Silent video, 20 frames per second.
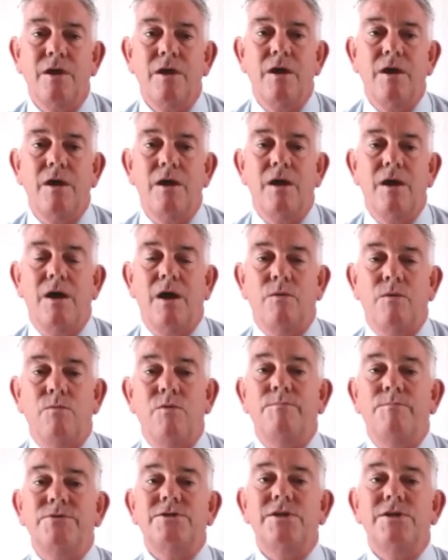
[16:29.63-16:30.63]
One
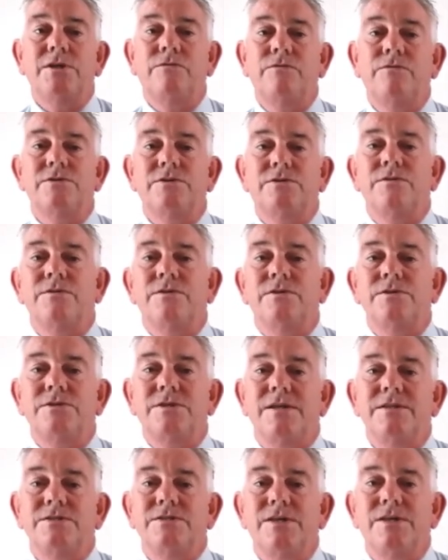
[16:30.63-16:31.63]
particular incident that
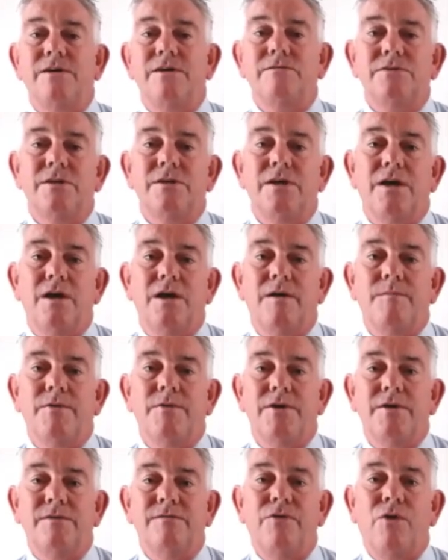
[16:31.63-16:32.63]
stands out
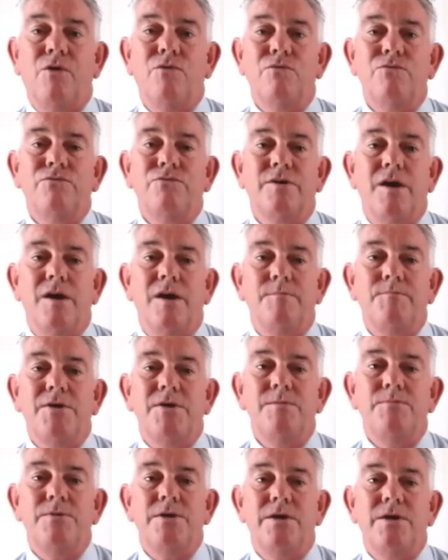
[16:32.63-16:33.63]
involved
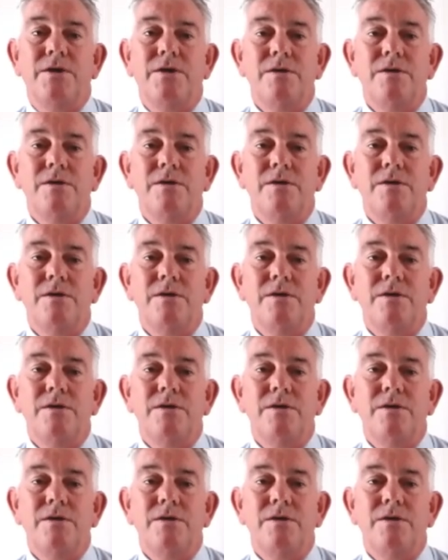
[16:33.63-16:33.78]
PPE